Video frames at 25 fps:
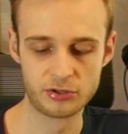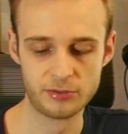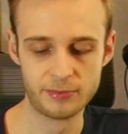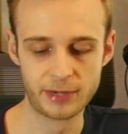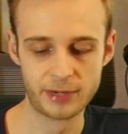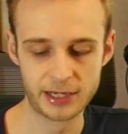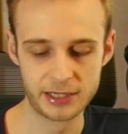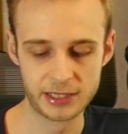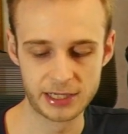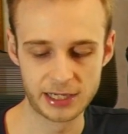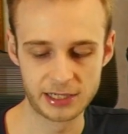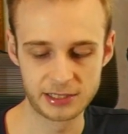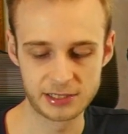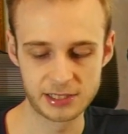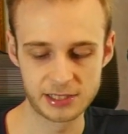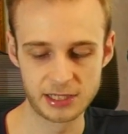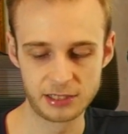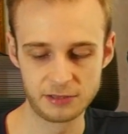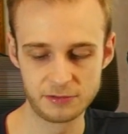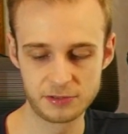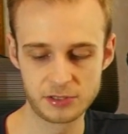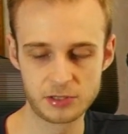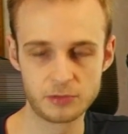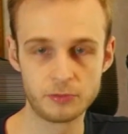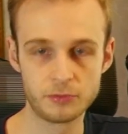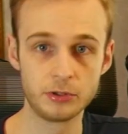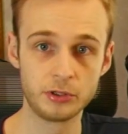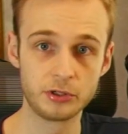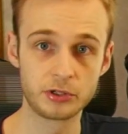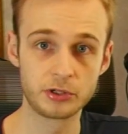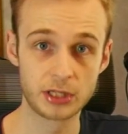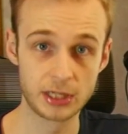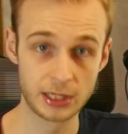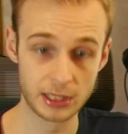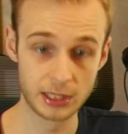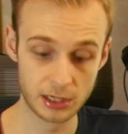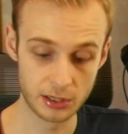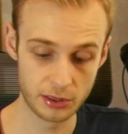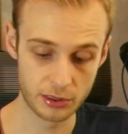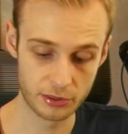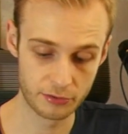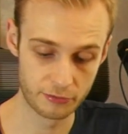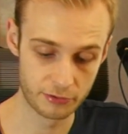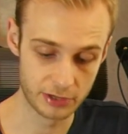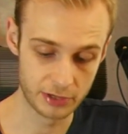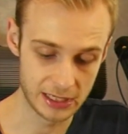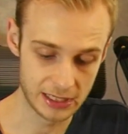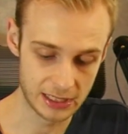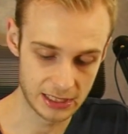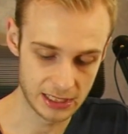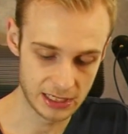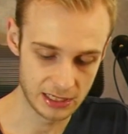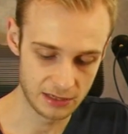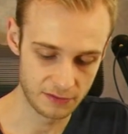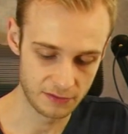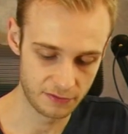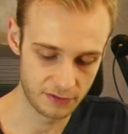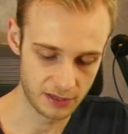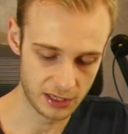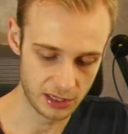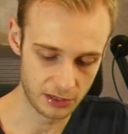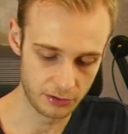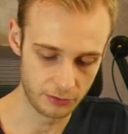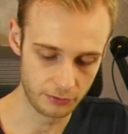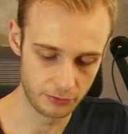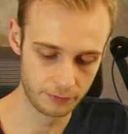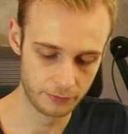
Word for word: remind ourselves that we're looking at a 3D view.